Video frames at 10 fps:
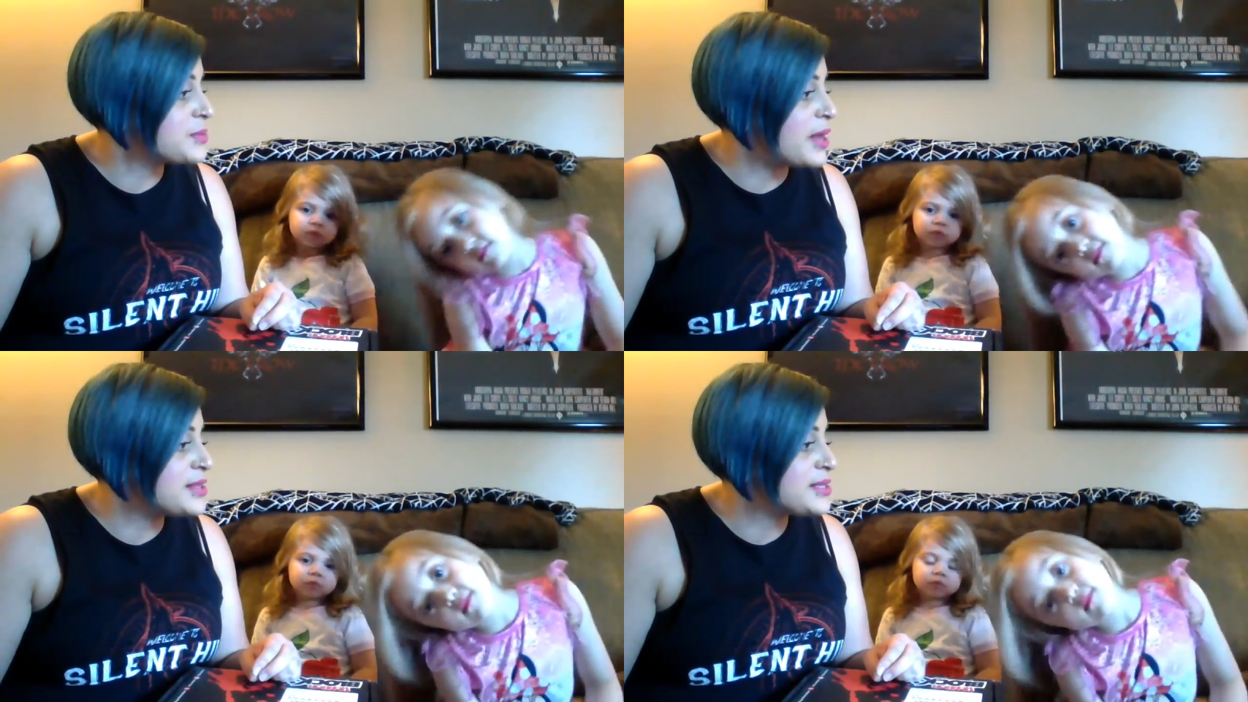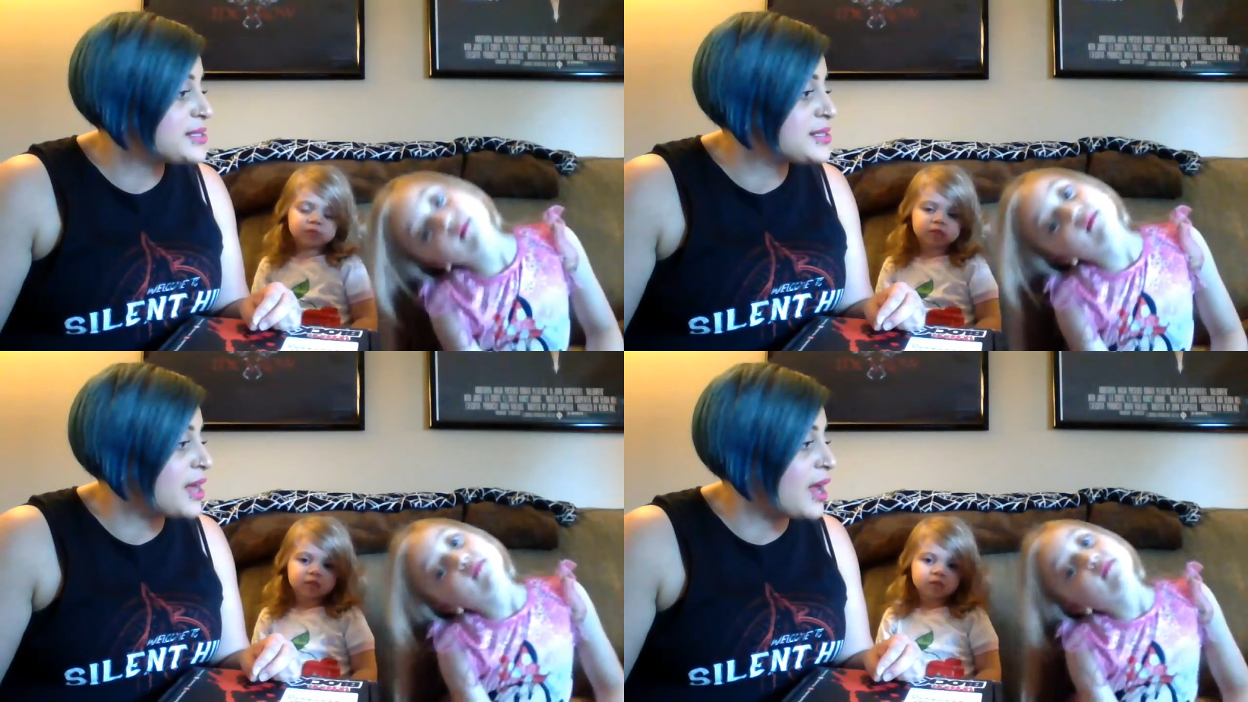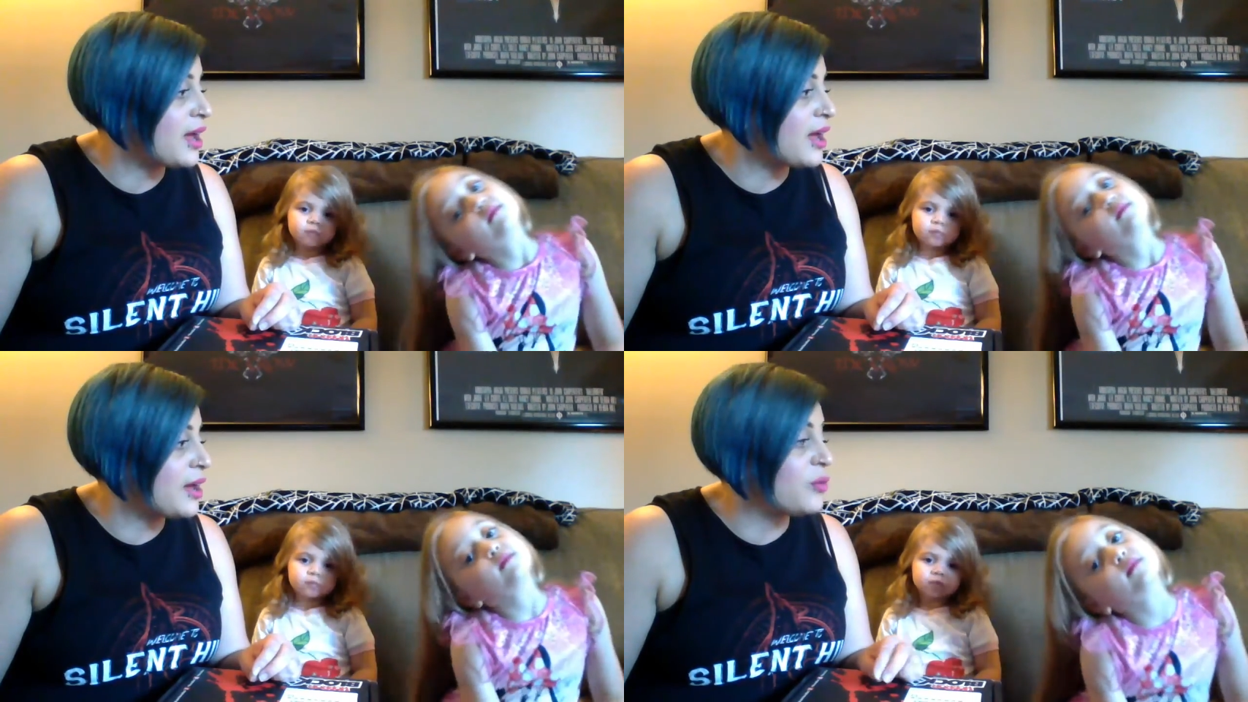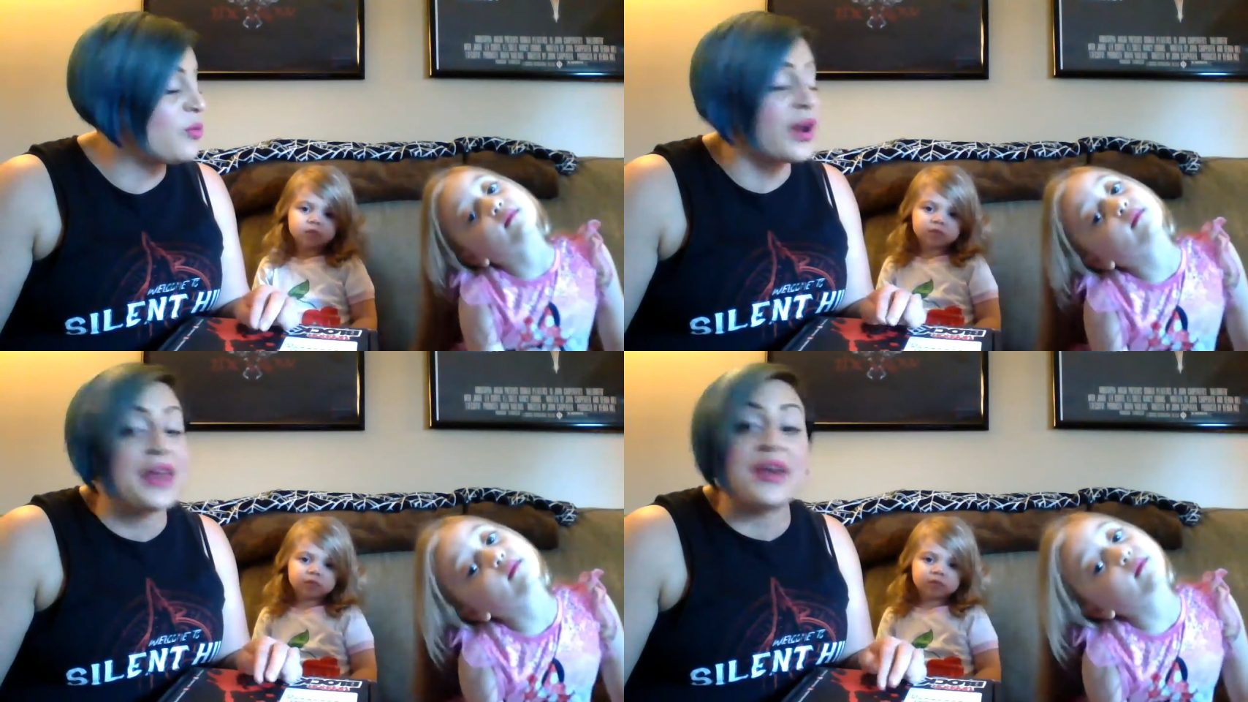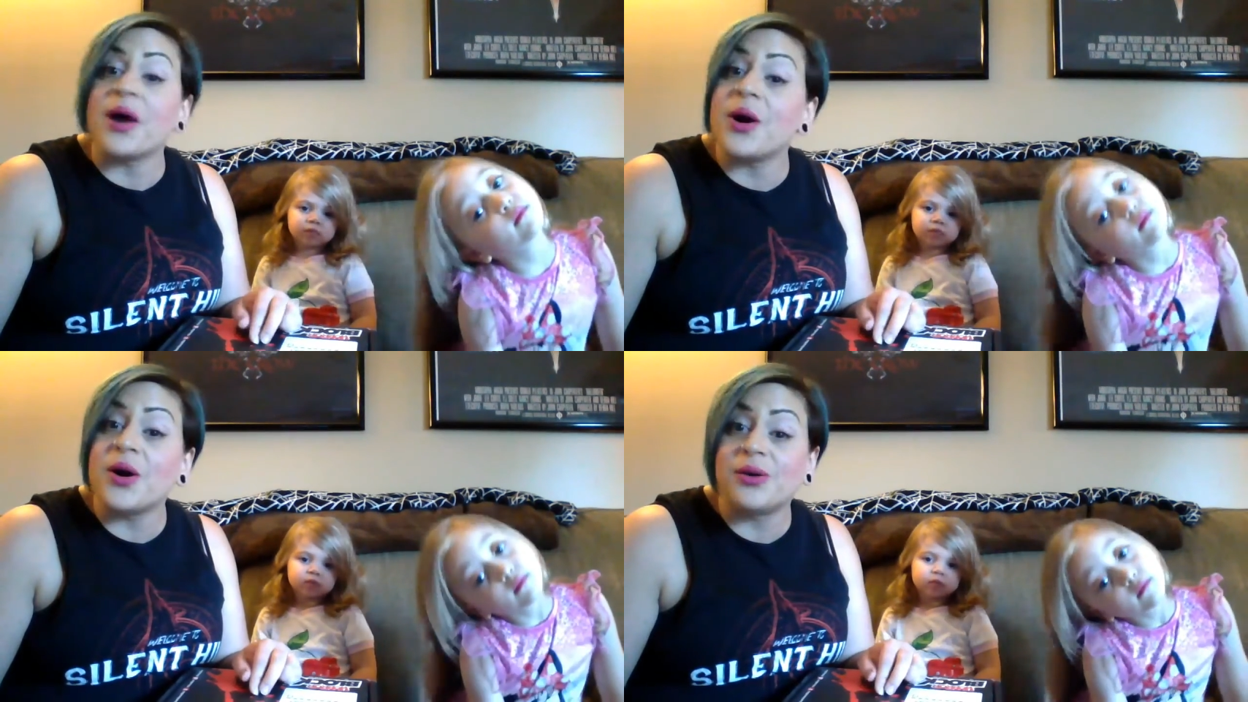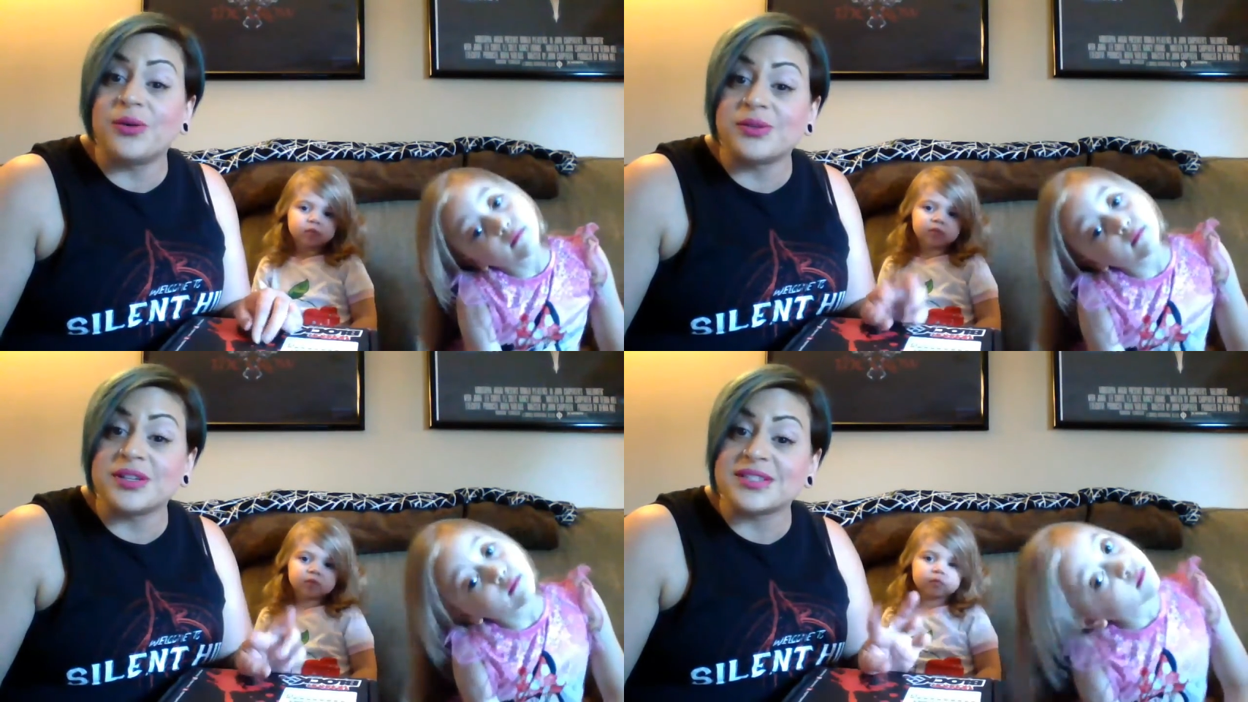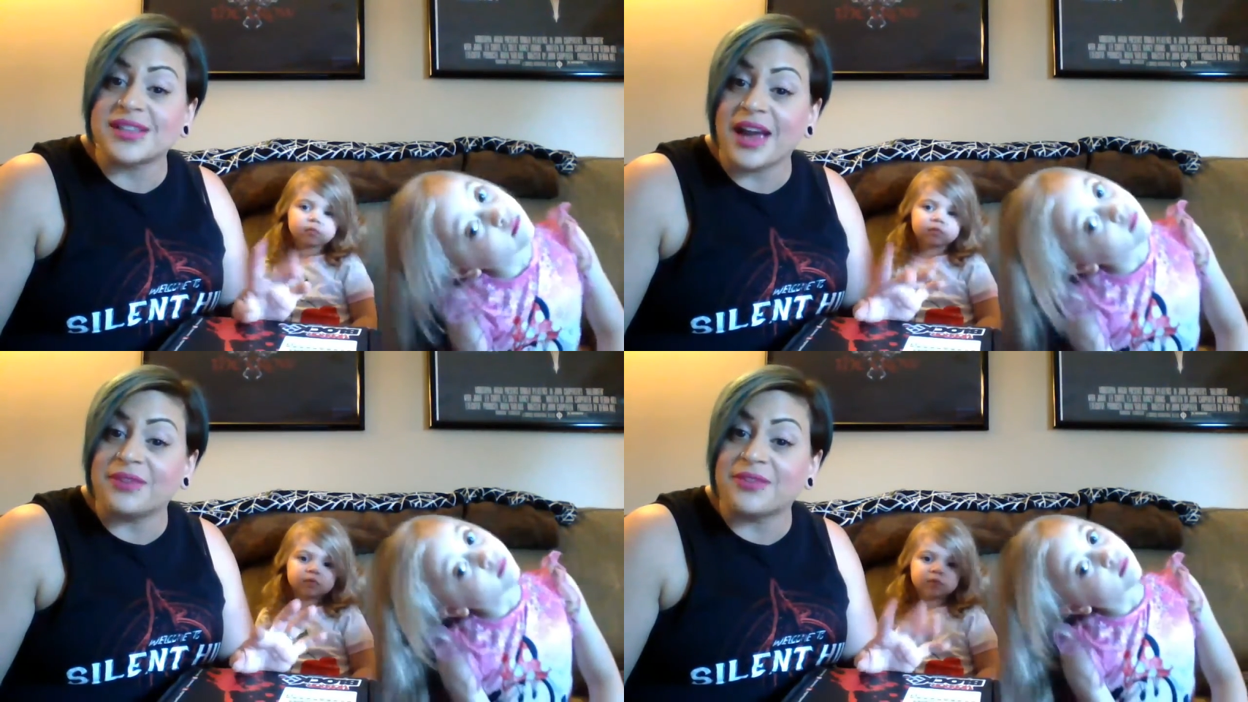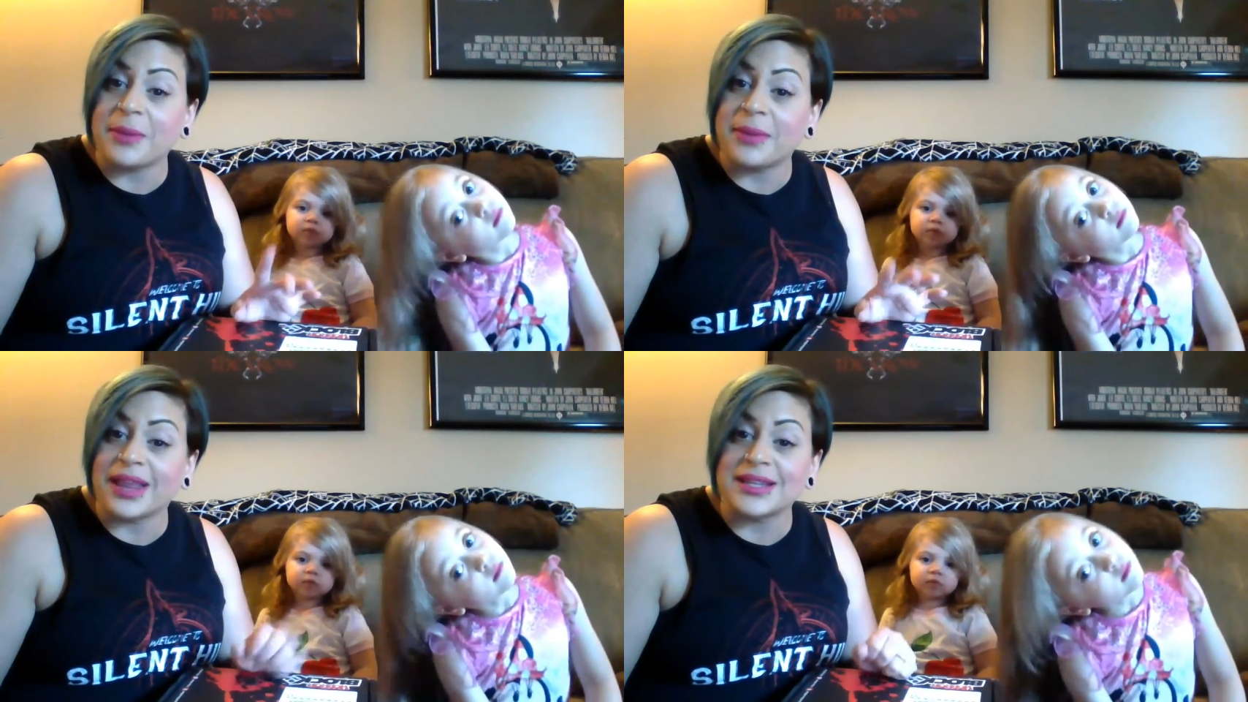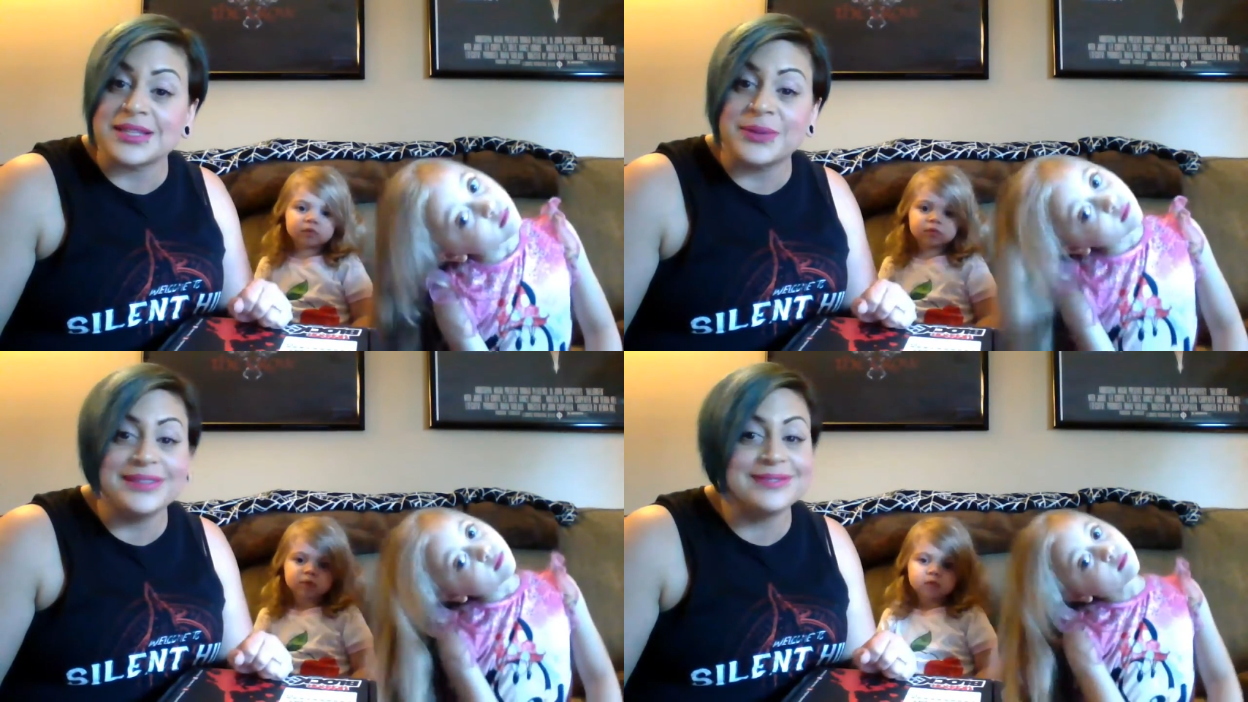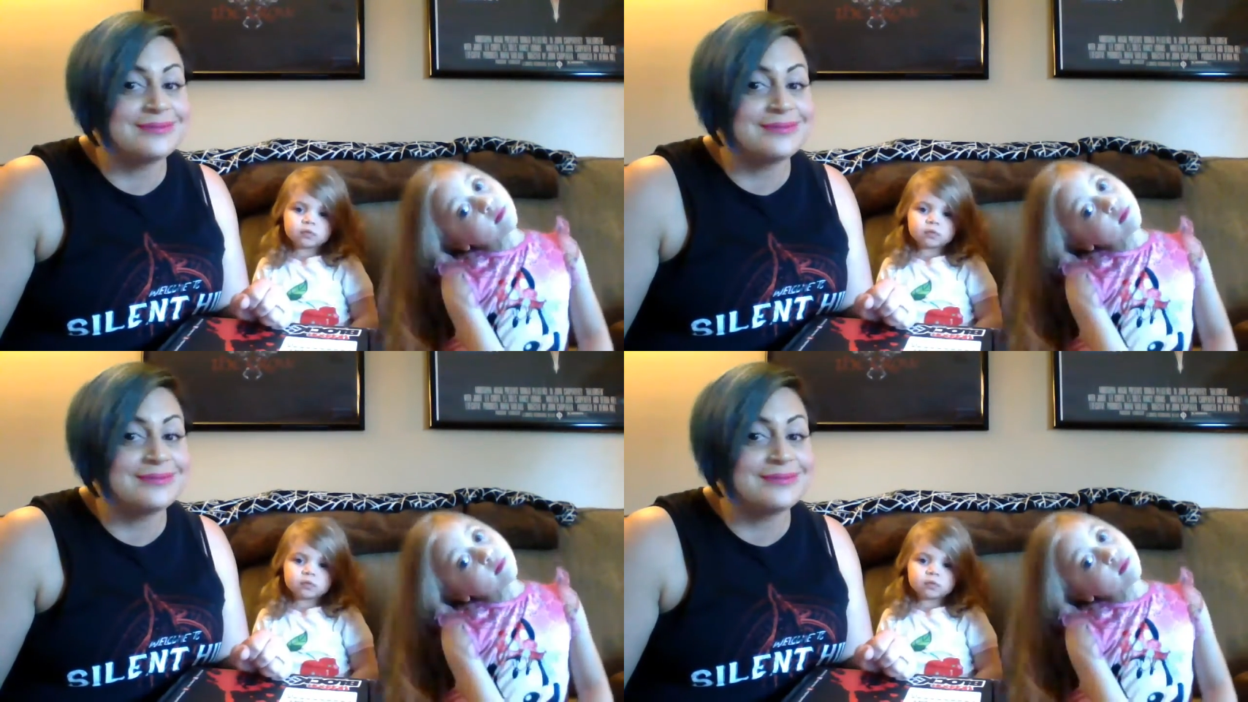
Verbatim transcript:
Speaker 1: month's, and what I know is kind of coming in this one.